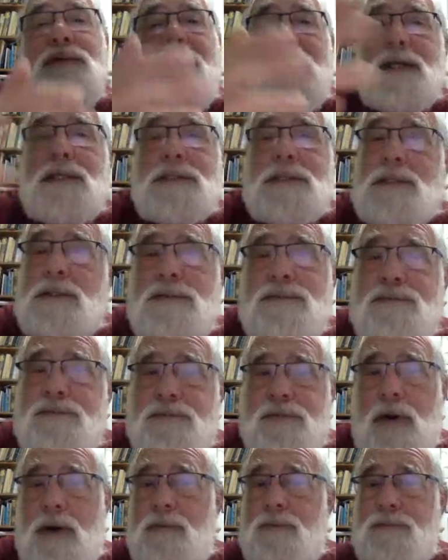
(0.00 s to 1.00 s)
face of
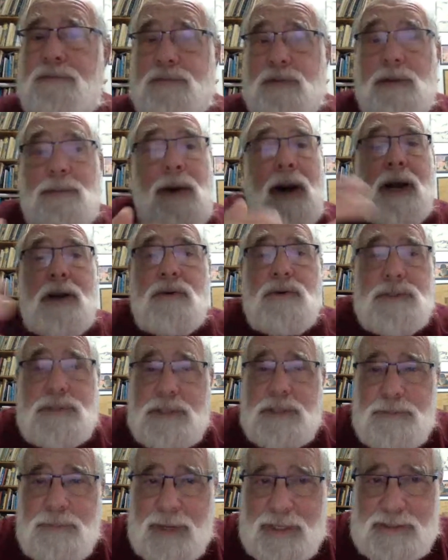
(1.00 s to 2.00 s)

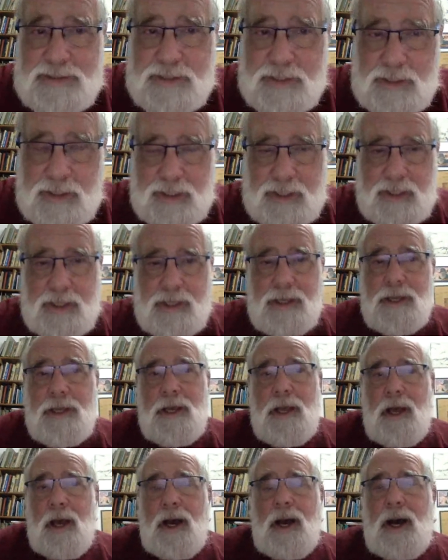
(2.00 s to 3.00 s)
democracy, basically,
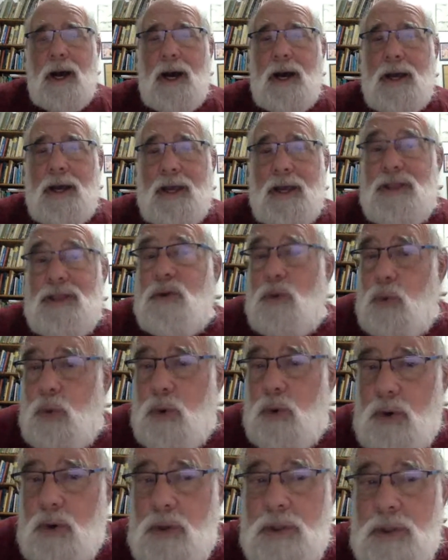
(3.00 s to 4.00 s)
in the
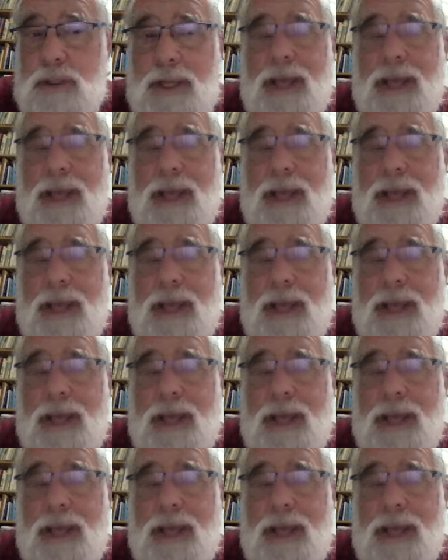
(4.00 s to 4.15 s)
world